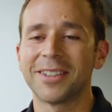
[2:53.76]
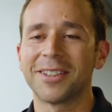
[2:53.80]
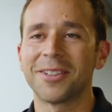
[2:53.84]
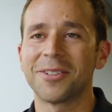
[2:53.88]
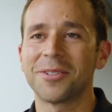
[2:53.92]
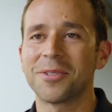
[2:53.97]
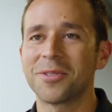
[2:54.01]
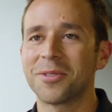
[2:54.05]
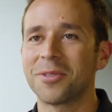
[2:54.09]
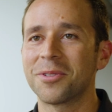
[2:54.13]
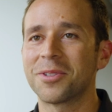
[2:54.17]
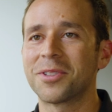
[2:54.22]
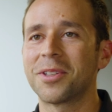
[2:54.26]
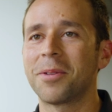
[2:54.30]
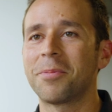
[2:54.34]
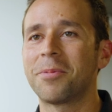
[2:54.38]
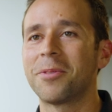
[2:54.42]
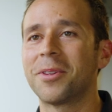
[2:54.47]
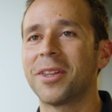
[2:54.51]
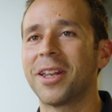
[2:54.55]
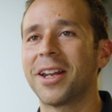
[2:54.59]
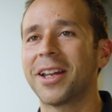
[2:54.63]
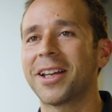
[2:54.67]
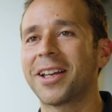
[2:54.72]
there, there's
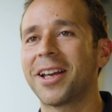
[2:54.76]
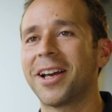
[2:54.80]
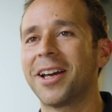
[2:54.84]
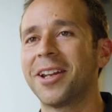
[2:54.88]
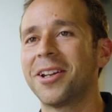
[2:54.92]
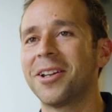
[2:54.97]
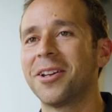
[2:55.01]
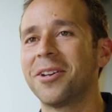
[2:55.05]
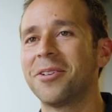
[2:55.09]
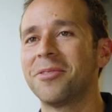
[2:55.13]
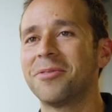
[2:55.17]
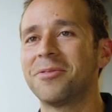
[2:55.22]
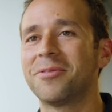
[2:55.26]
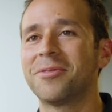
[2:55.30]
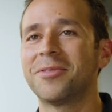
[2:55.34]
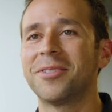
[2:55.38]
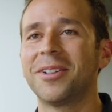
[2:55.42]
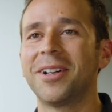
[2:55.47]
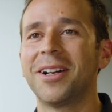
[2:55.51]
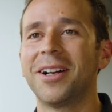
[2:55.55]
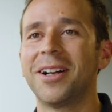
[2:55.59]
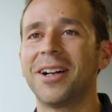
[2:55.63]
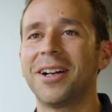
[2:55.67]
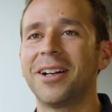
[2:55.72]
something that I kind of
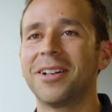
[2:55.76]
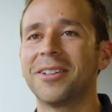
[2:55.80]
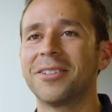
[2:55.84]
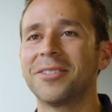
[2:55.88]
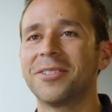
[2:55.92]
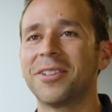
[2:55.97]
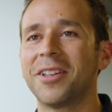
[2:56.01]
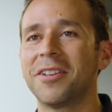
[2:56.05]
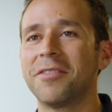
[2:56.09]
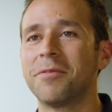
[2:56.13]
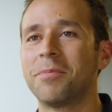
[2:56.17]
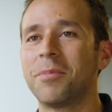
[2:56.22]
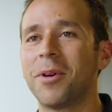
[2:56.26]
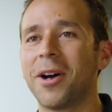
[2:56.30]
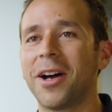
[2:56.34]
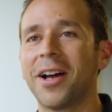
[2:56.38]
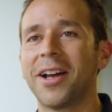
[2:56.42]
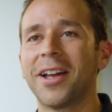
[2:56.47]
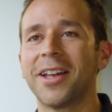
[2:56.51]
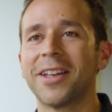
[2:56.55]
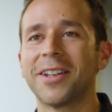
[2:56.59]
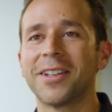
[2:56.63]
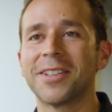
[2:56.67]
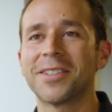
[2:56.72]
uh, live
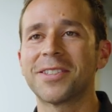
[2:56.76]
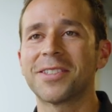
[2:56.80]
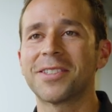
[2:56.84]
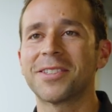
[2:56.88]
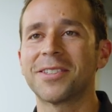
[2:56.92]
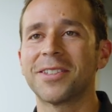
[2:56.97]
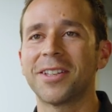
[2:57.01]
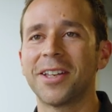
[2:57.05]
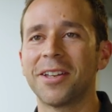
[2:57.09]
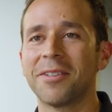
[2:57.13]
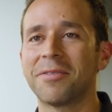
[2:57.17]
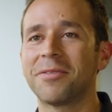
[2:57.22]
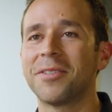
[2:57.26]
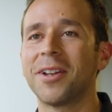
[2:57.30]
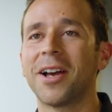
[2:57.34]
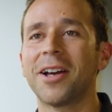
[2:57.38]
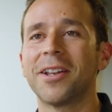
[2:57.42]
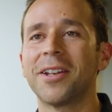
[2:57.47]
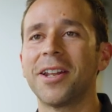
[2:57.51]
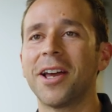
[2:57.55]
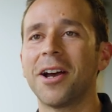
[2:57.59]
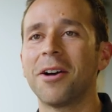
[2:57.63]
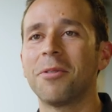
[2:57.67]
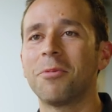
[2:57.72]
by and it's if
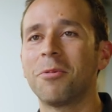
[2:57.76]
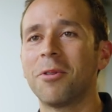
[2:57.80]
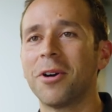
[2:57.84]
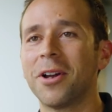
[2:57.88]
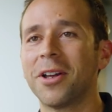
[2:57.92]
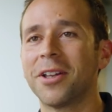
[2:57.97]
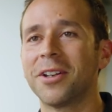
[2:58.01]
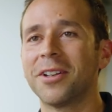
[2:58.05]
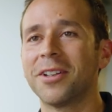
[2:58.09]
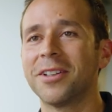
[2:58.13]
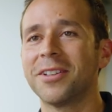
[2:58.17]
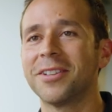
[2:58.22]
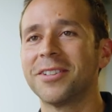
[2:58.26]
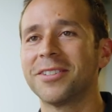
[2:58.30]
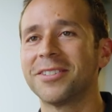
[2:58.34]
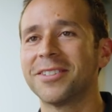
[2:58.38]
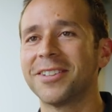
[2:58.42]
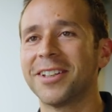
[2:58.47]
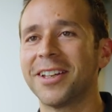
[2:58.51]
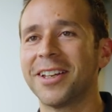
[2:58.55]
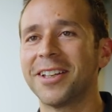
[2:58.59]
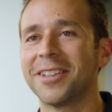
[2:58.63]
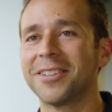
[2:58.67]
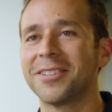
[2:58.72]
not now, when?
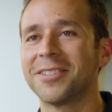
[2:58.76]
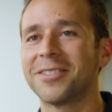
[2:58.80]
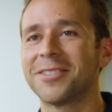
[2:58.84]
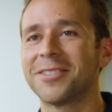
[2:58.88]
And